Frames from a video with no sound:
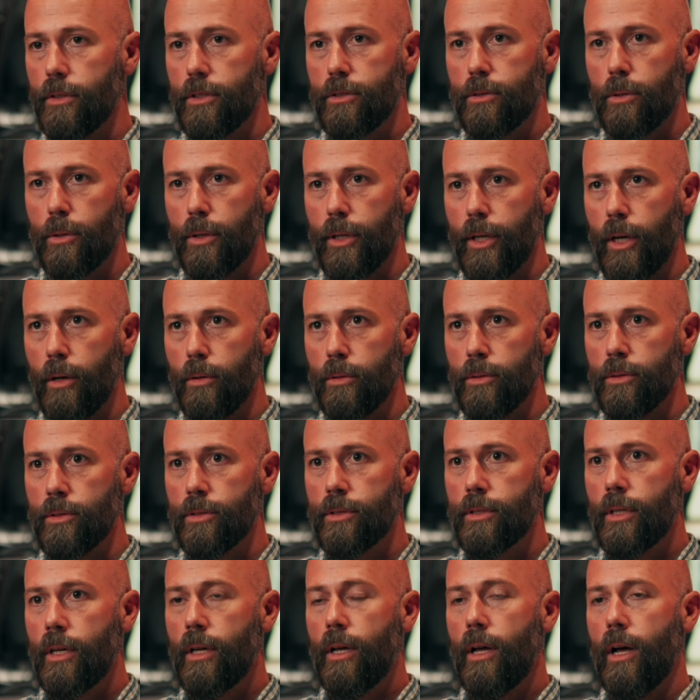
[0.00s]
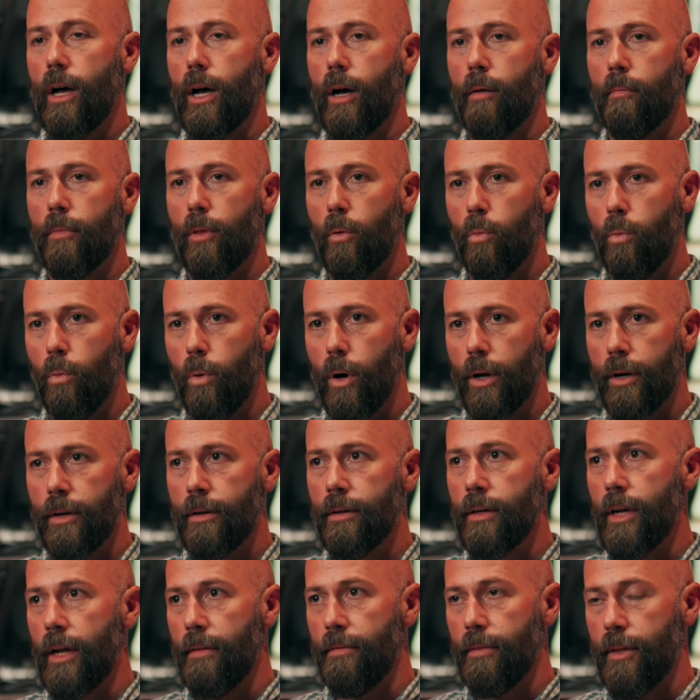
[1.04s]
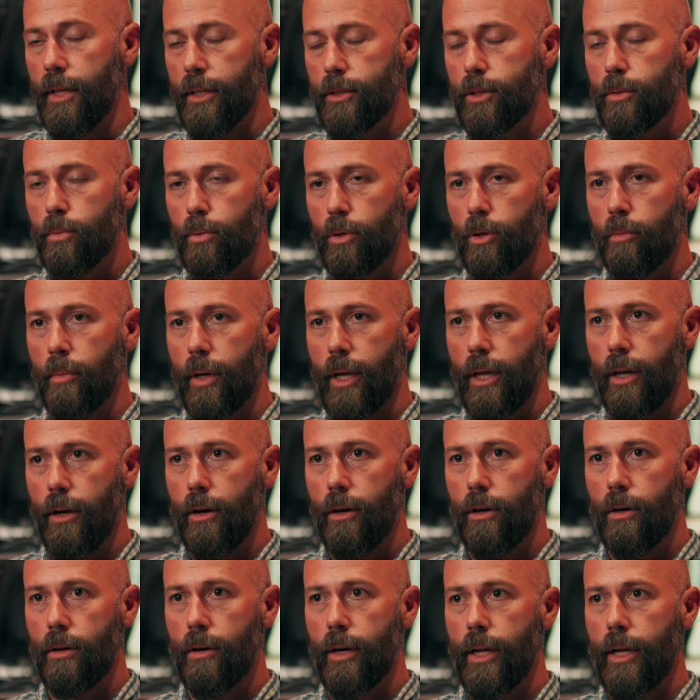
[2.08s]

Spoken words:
studios. The one in this room here